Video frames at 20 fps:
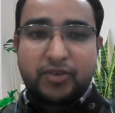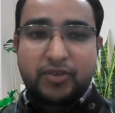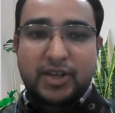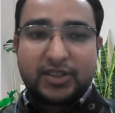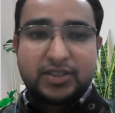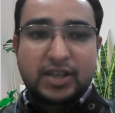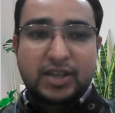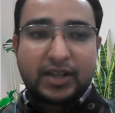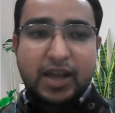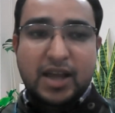
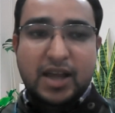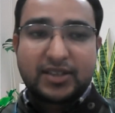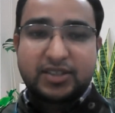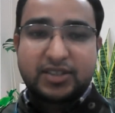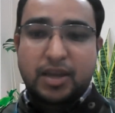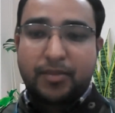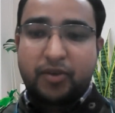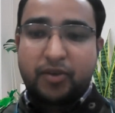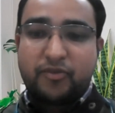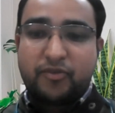What is the
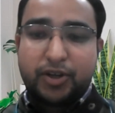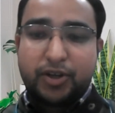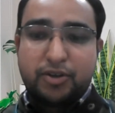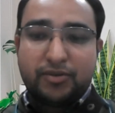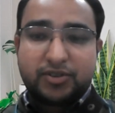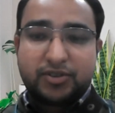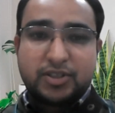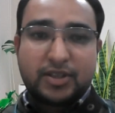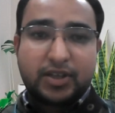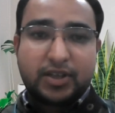class timing for
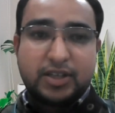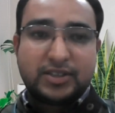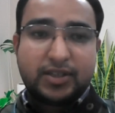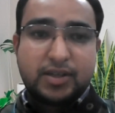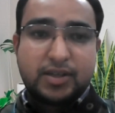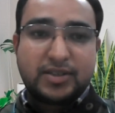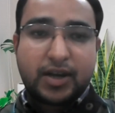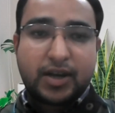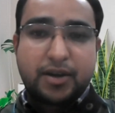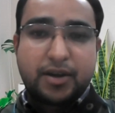Tuesday,
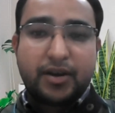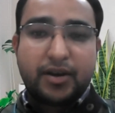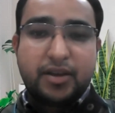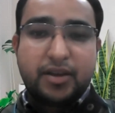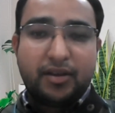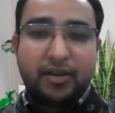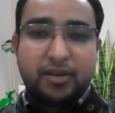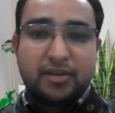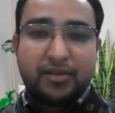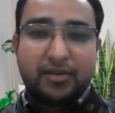Thursday, and
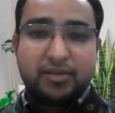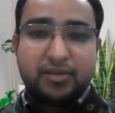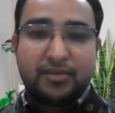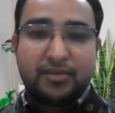Saturday?